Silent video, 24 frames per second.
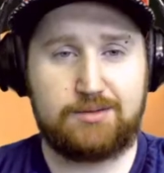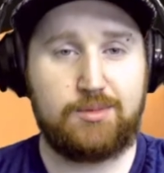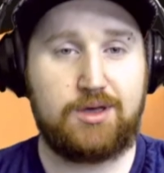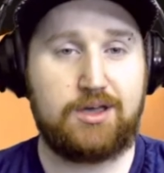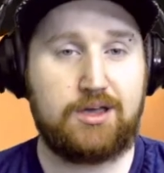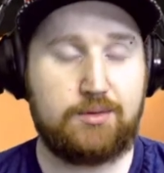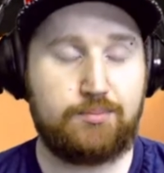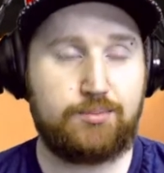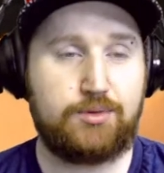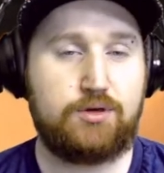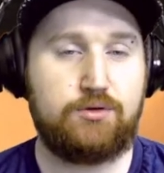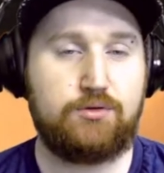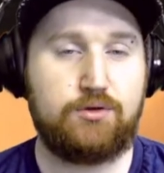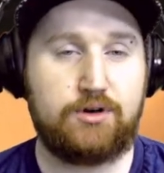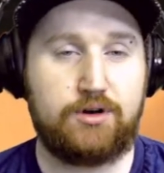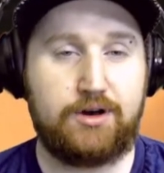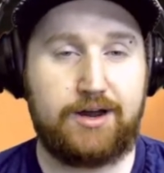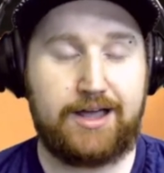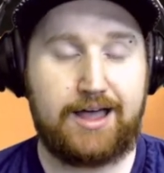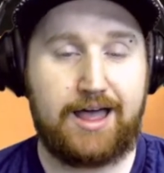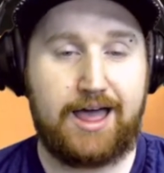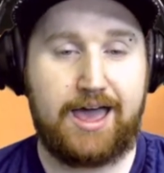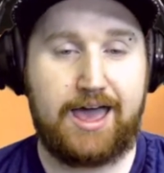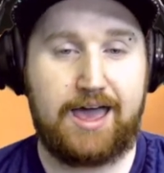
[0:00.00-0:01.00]
my computer.
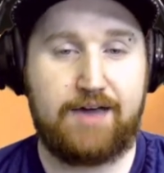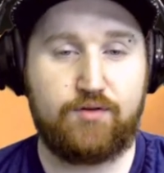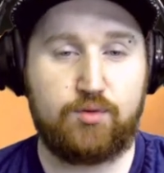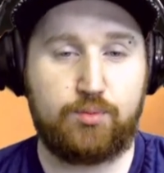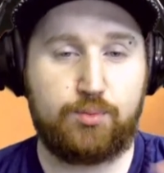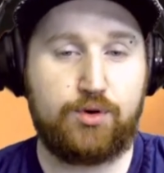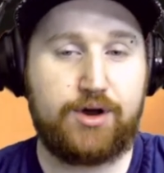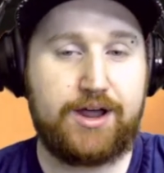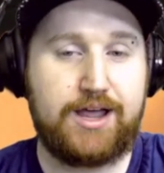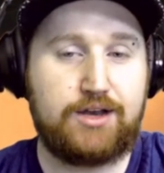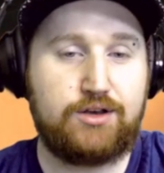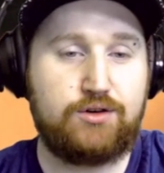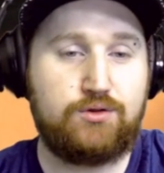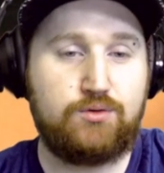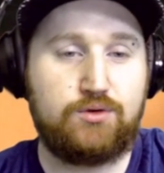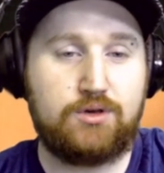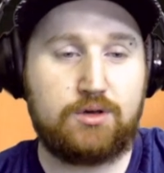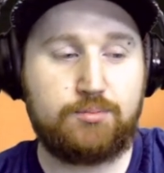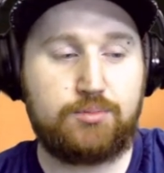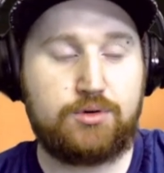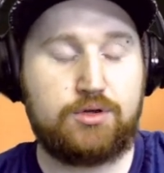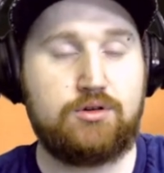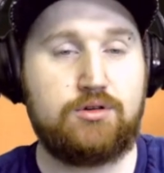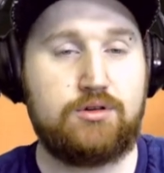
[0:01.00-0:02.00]
I have a brand new
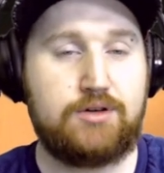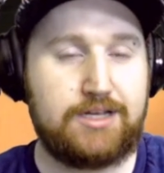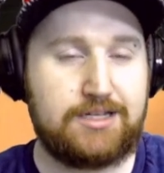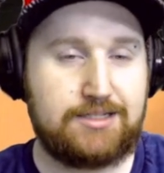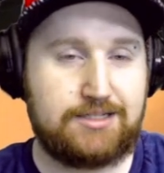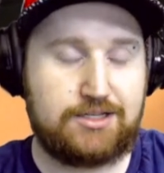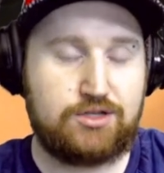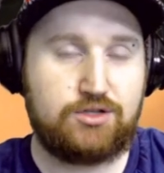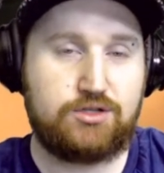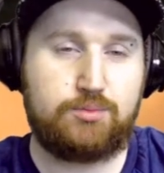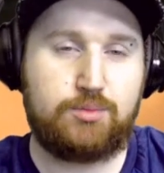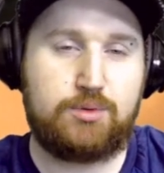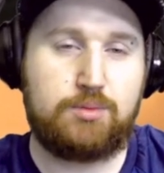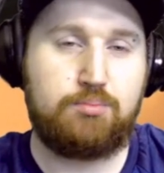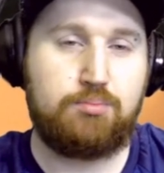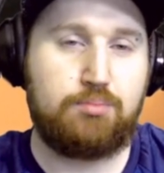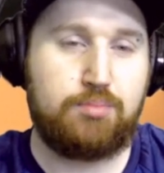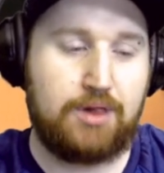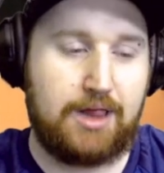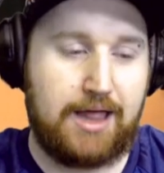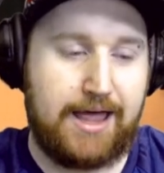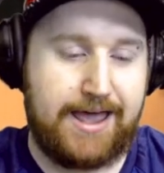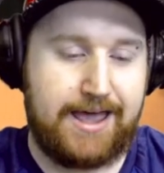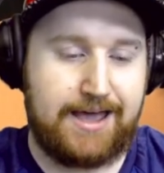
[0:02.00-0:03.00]
computer desk. It used to be
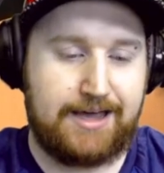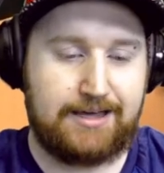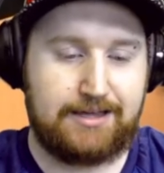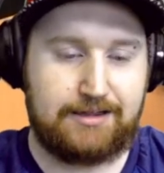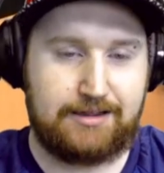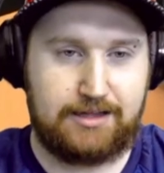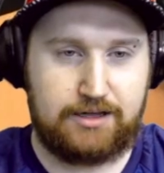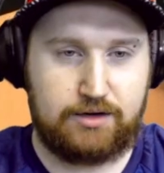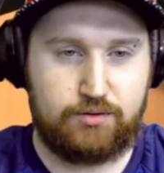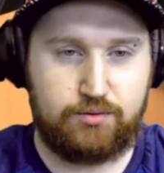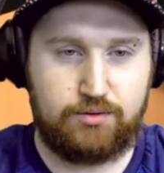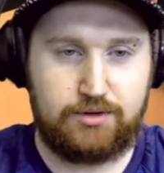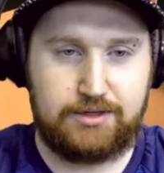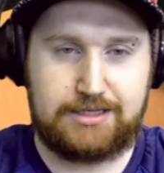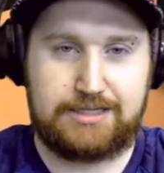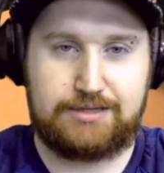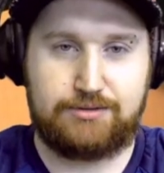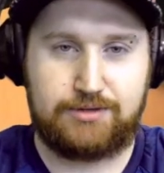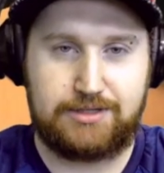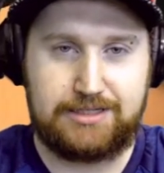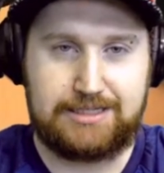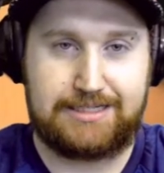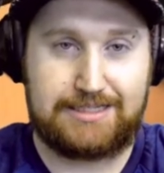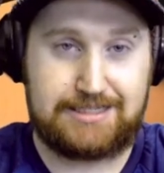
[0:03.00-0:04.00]
black and like really,
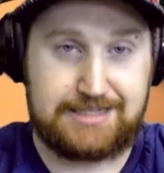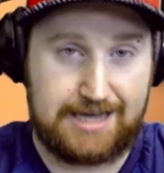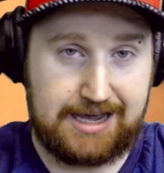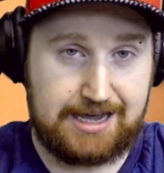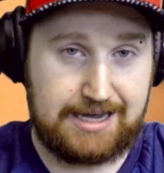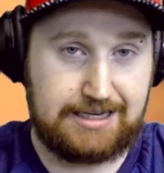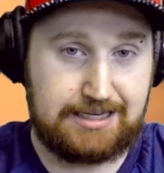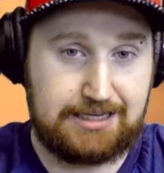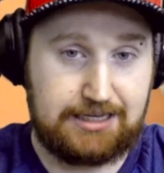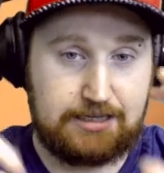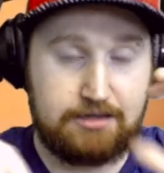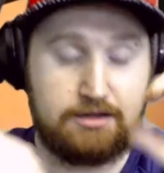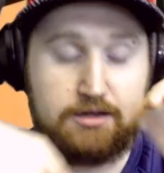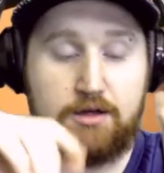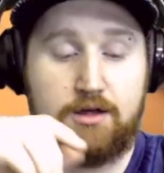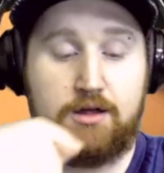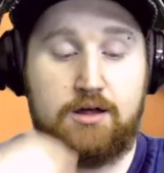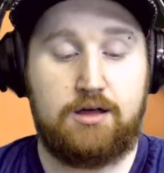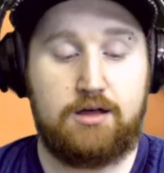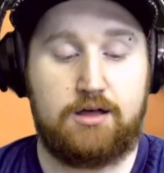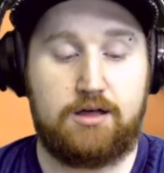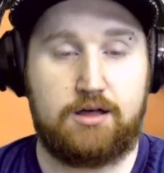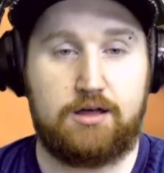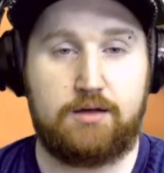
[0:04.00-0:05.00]
really tiny.
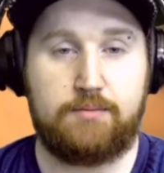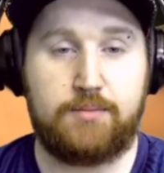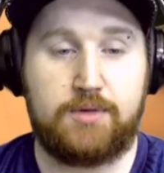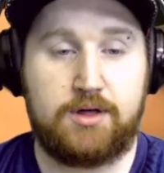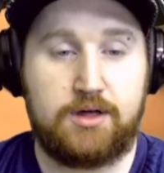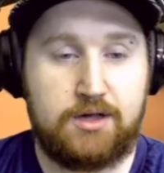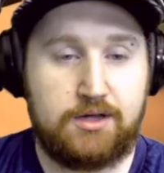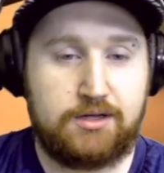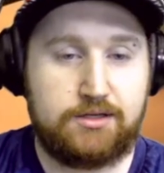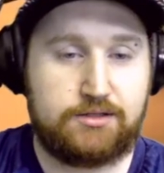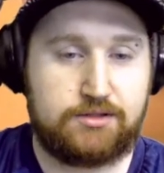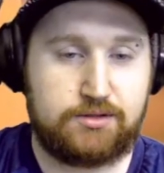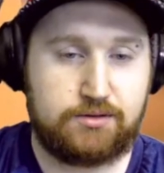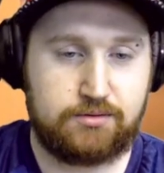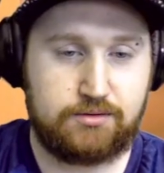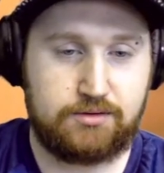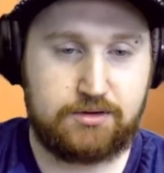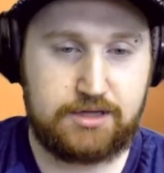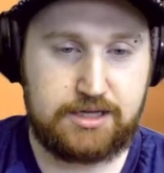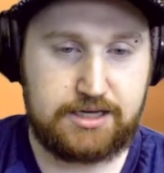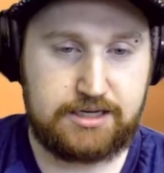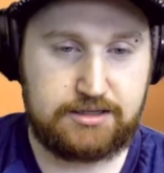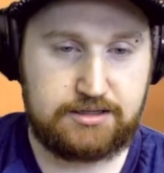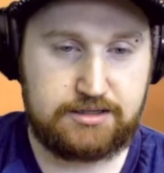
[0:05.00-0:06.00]
Um, so
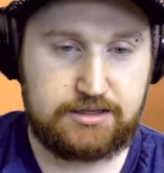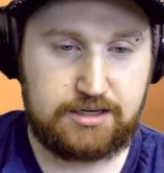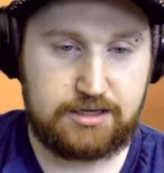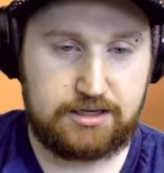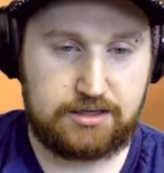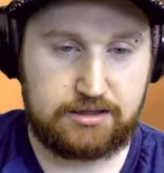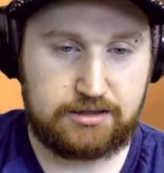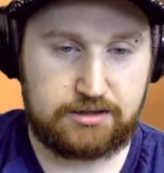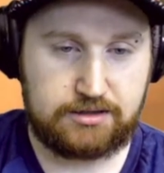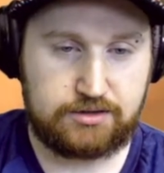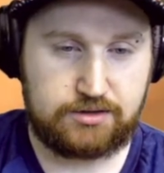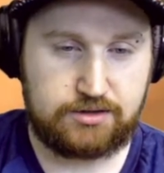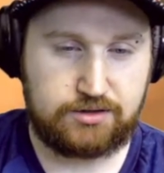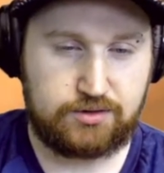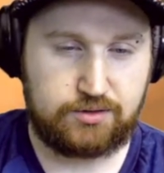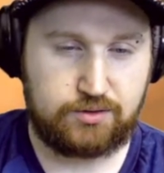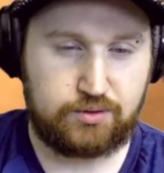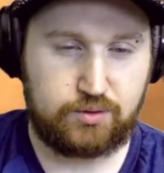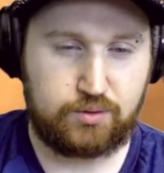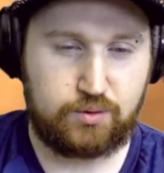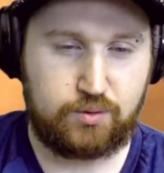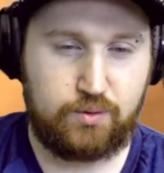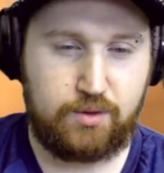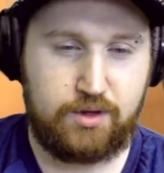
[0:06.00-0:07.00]
let's get
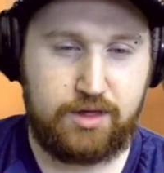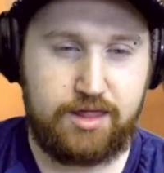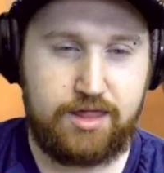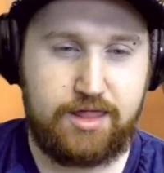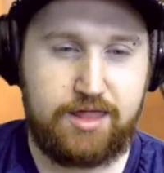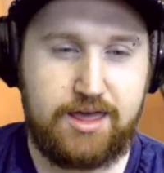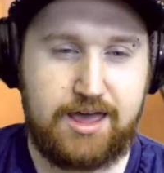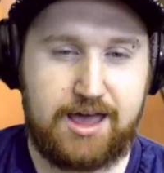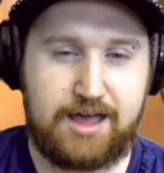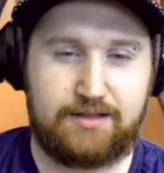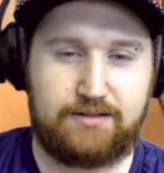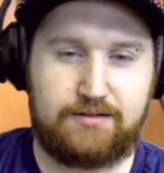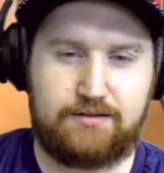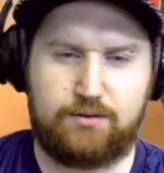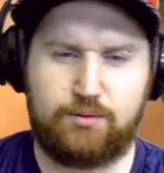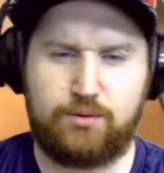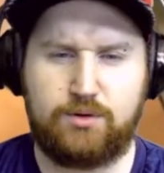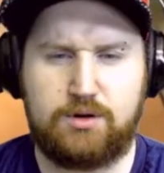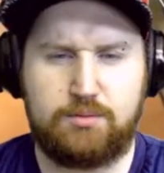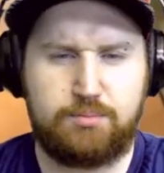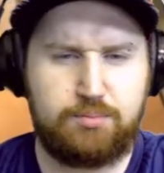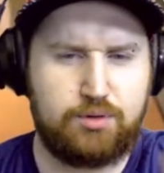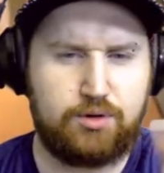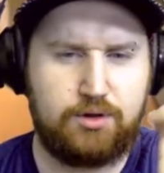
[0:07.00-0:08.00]
into that. So we're
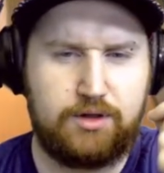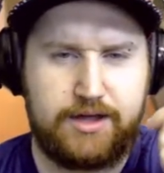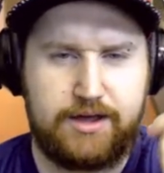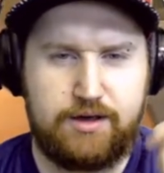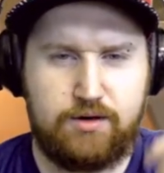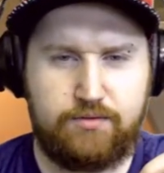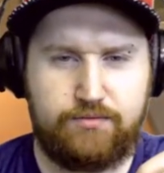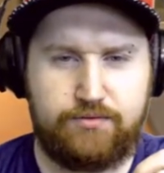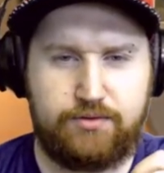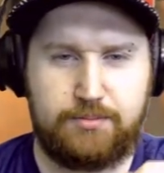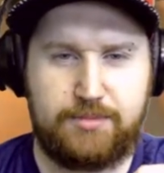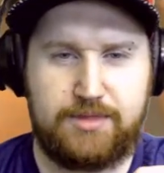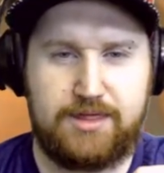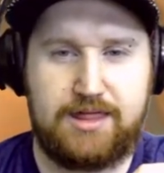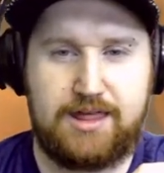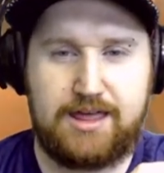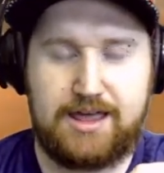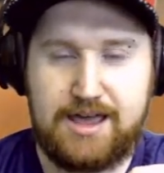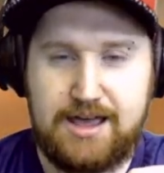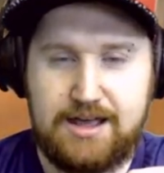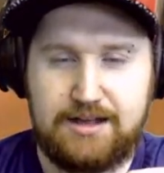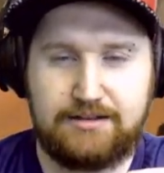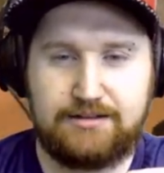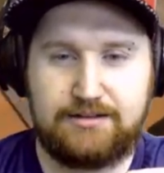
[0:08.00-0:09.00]
gonna pull out from
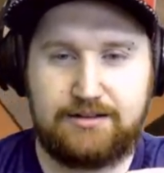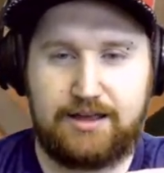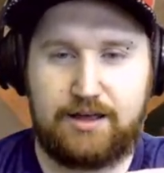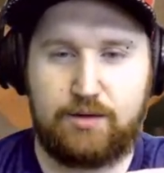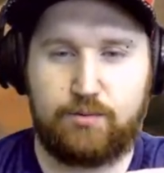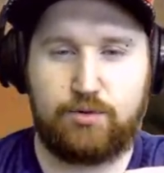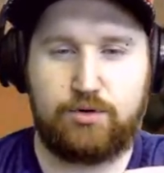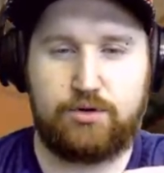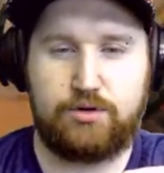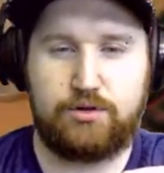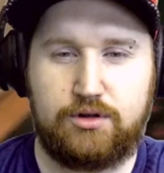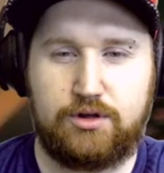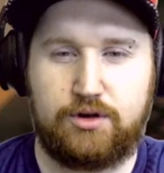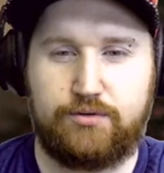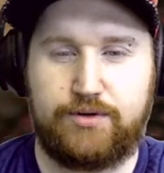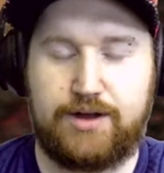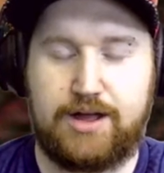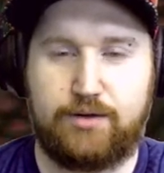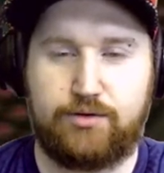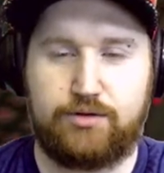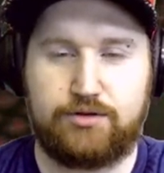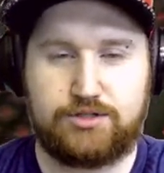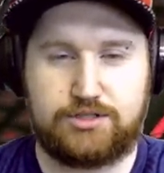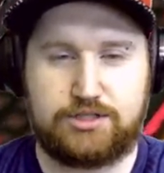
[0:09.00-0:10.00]
that and we're gonna
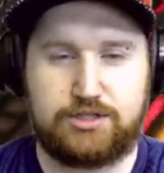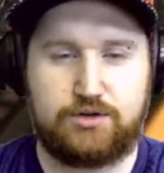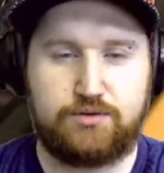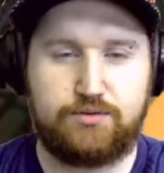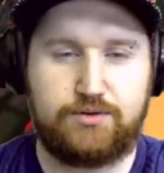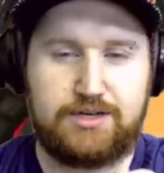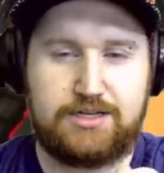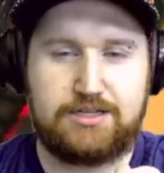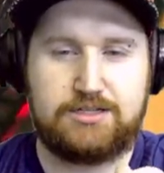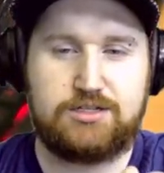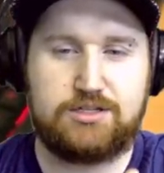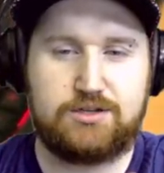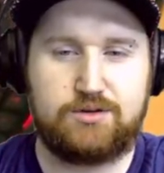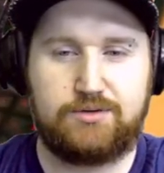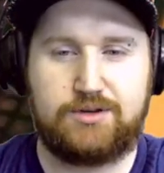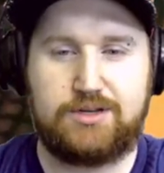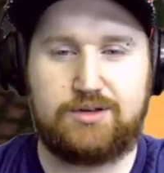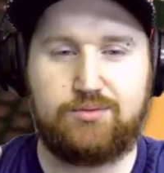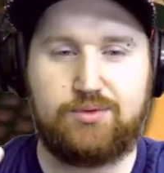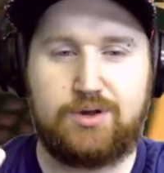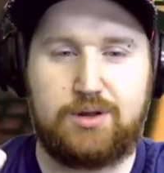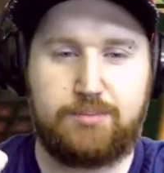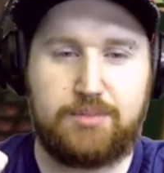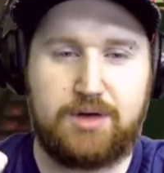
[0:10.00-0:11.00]
around. There's the green screen
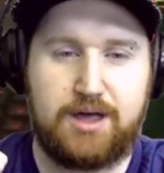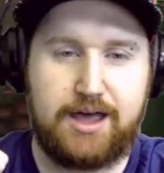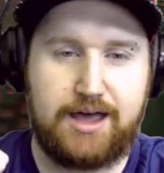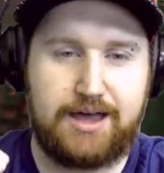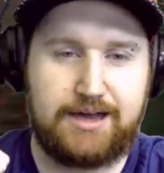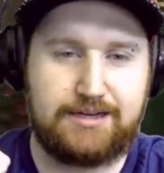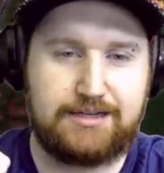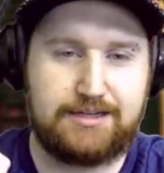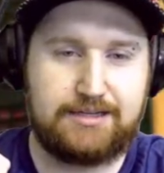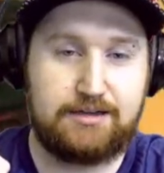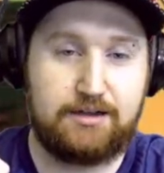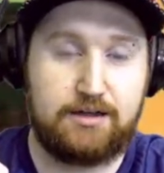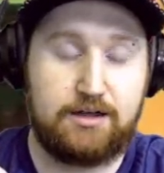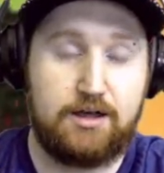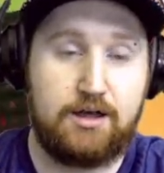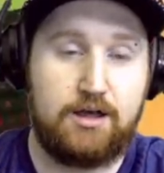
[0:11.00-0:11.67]
right behind it.